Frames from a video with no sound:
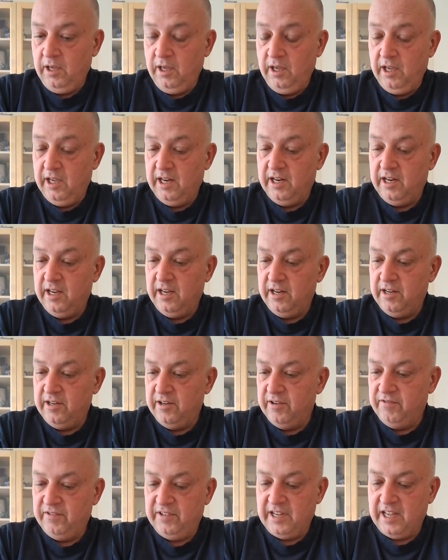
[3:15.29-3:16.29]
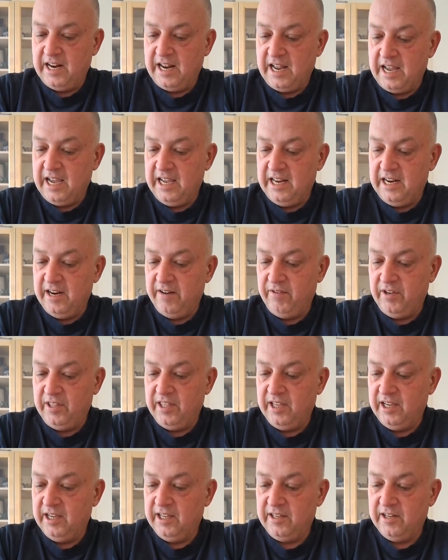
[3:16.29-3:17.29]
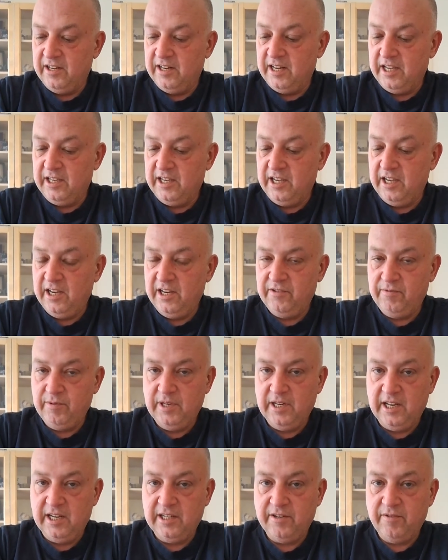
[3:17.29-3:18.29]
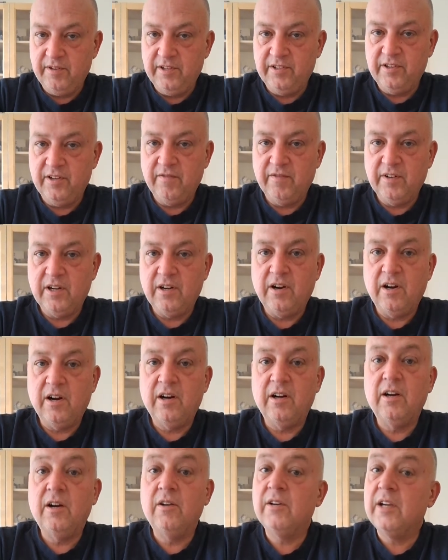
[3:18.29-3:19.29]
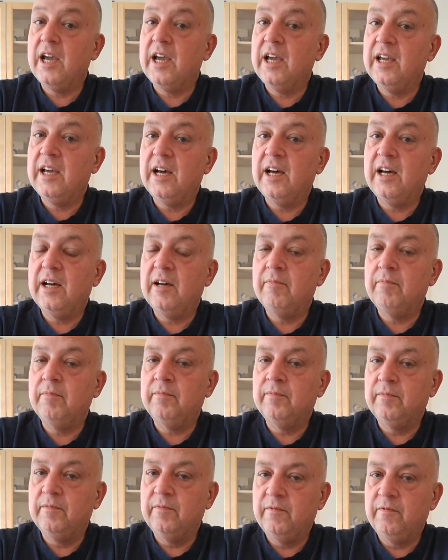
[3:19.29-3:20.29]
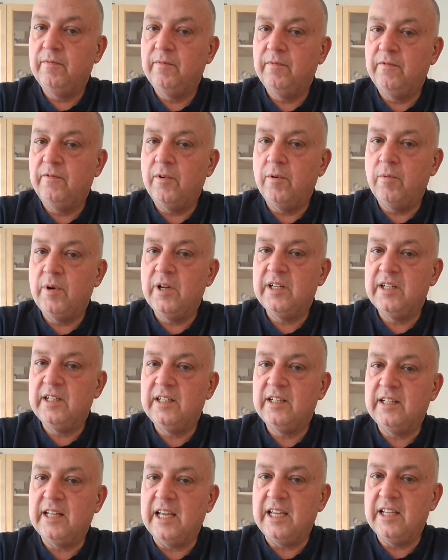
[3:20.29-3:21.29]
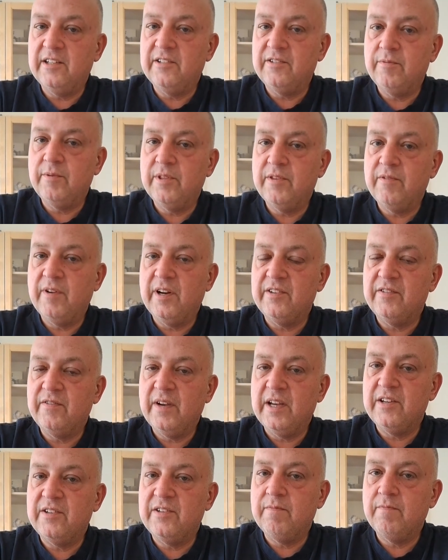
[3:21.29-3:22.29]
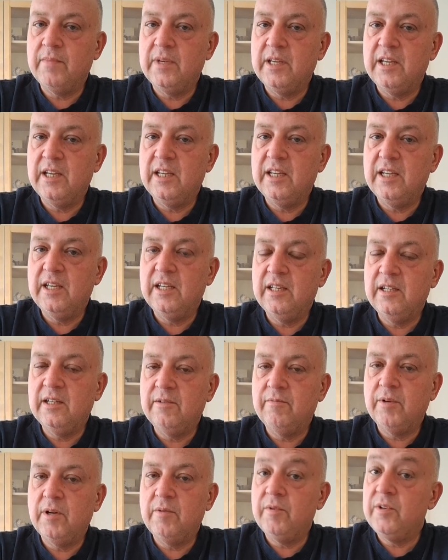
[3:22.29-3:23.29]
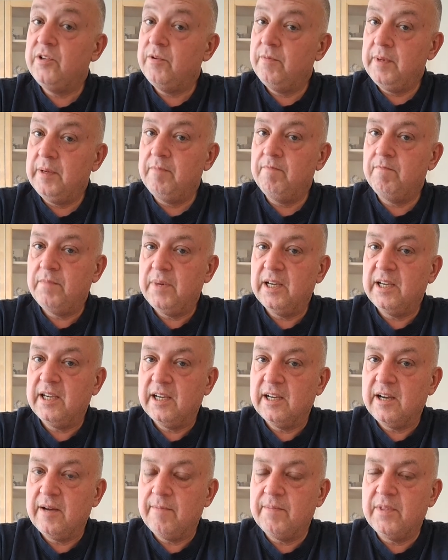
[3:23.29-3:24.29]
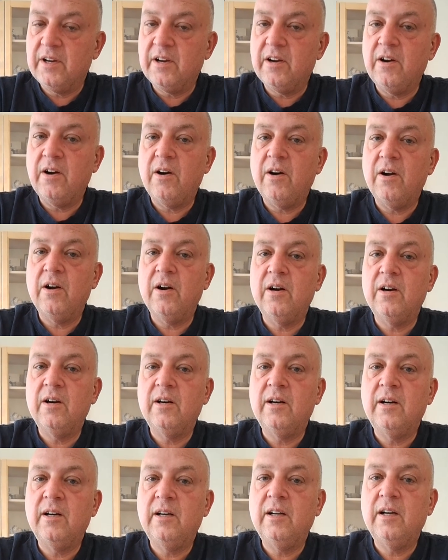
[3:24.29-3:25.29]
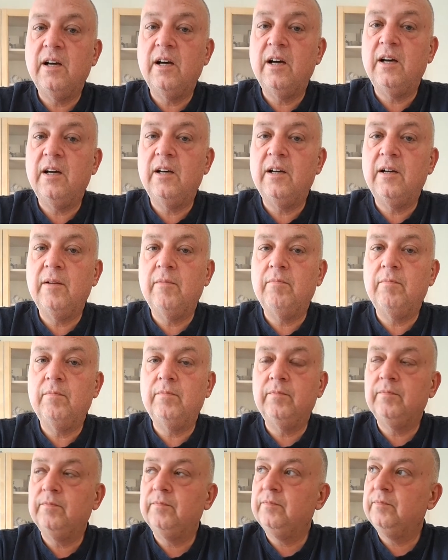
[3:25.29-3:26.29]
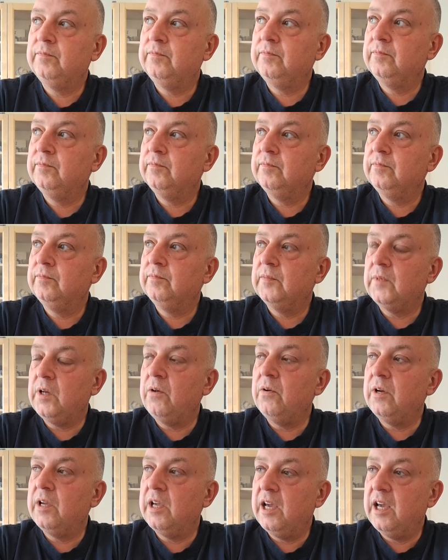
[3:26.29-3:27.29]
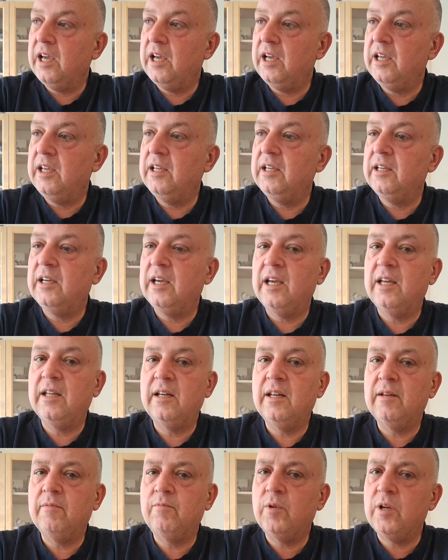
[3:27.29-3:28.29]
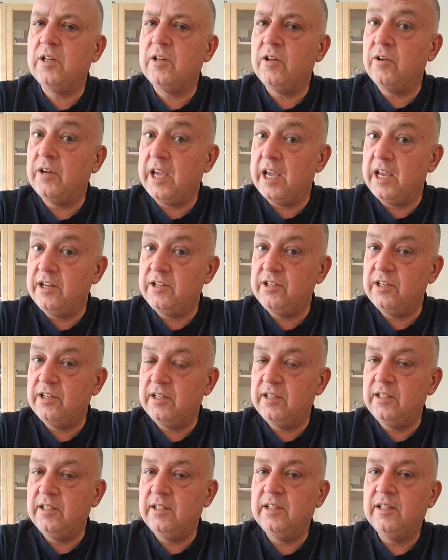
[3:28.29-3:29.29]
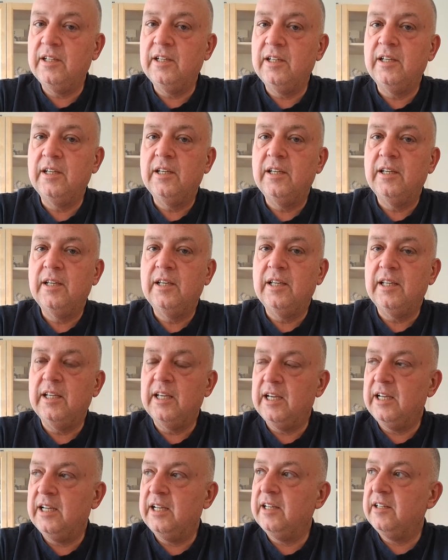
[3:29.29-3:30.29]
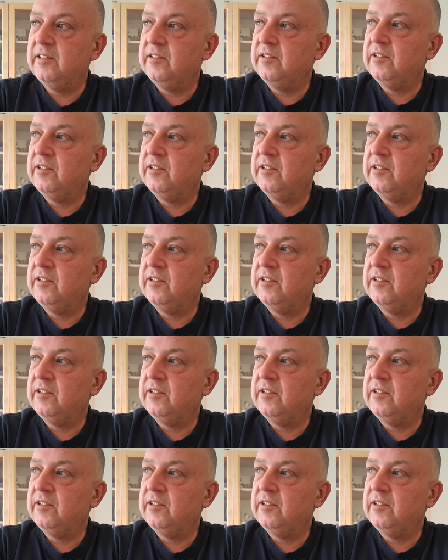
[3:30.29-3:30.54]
you've said hi and everything, and they're like, yes, we'd like to reserve a car. Okay, for what dates would the reservation be? When would you be picking up the car? Um, okay, and at what location? Yes,